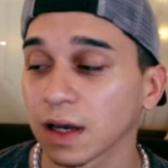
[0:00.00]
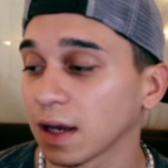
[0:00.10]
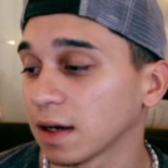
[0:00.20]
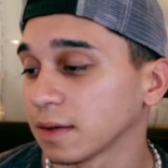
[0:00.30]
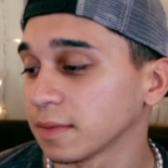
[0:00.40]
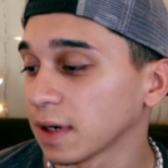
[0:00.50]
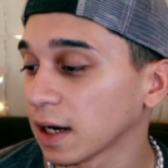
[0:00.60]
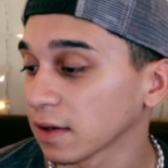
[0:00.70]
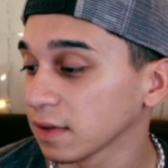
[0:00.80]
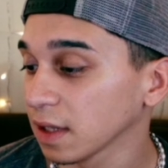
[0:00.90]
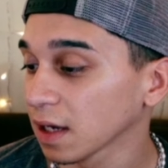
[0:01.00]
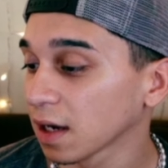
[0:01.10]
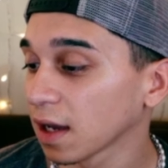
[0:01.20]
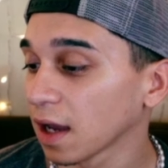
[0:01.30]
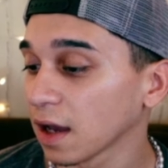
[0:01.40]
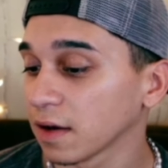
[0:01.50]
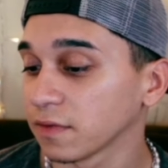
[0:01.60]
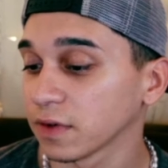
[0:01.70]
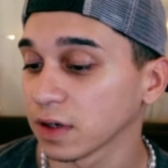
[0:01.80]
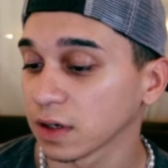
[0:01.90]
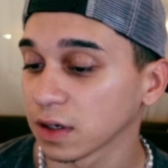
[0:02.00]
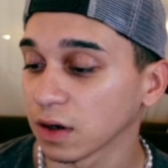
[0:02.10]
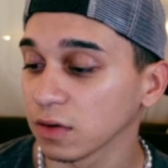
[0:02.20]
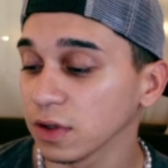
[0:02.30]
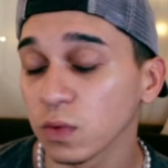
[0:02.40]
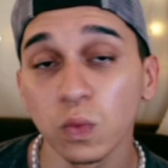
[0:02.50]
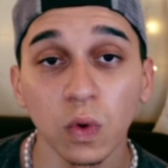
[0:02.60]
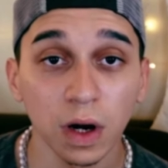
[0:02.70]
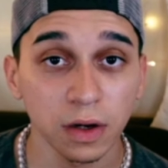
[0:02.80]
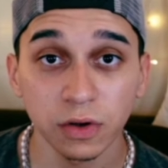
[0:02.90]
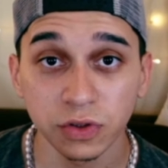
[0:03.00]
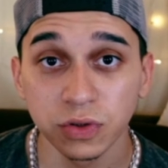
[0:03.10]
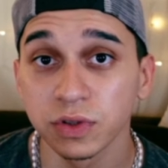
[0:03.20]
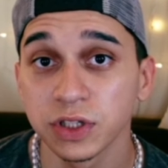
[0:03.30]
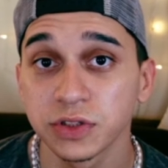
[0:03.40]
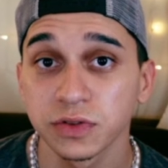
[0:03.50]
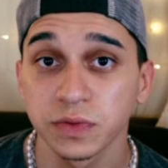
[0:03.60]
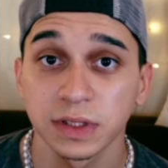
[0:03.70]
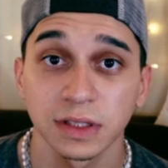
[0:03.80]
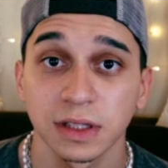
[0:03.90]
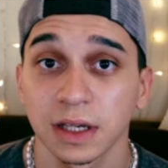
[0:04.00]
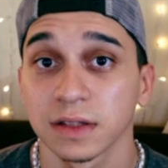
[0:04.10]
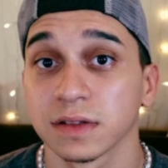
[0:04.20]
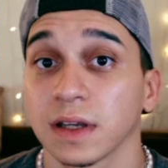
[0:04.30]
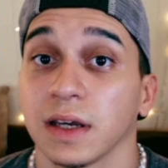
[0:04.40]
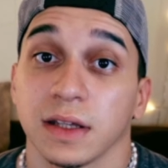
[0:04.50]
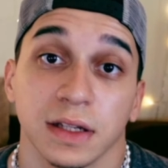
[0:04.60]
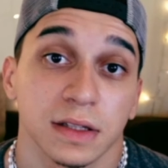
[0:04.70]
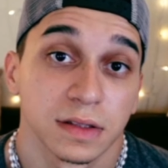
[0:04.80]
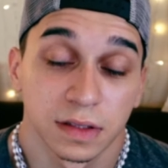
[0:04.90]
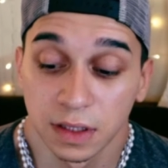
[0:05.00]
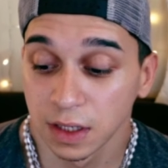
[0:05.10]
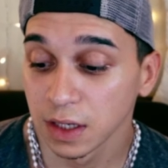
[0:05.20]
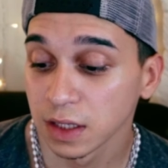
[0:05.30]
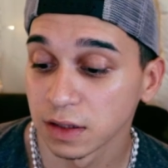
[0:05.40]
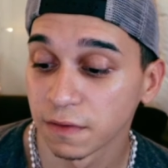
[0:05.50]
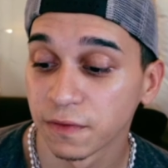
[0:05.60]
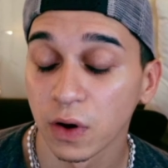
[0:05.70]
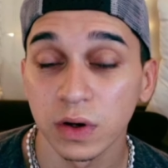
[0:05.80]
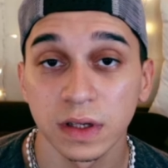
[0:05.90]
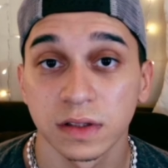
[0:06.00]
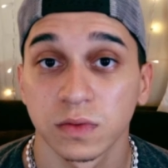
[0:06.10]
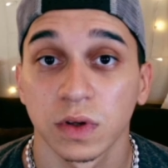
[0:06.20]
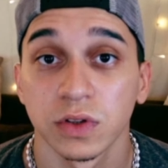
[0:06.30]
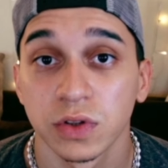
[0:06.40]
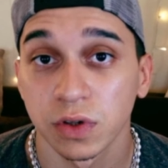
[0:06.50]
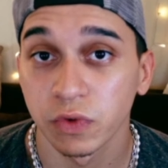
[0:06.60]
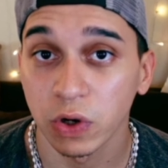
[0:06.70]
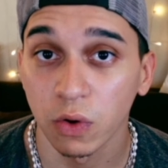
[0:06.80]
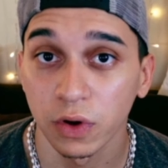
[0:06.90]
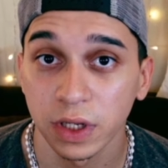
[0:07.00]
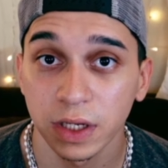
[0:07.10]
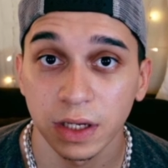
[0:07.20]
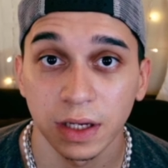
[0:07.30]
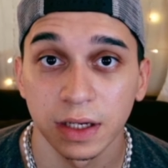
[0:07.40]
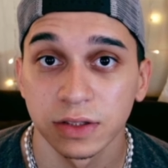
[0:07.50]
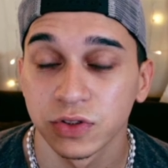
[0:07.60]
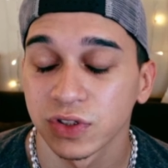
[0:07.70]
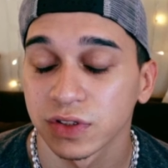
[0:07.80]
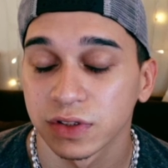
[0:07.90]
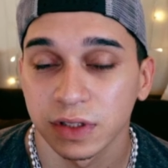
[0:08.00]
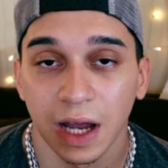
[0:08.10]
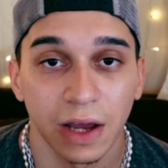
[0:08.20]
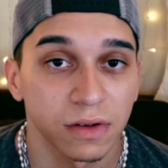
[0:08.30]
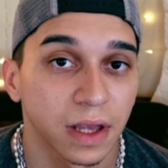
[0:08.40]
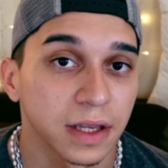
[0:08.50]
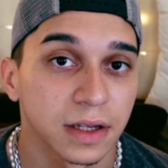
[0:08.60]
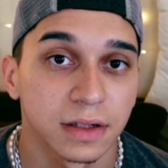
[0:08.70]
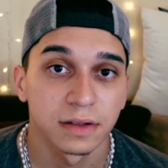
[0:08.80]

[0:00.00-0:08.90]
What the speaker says: I think I have only 1 or 2 issues with this lens, and it's the focus when you're recording. I don't like it.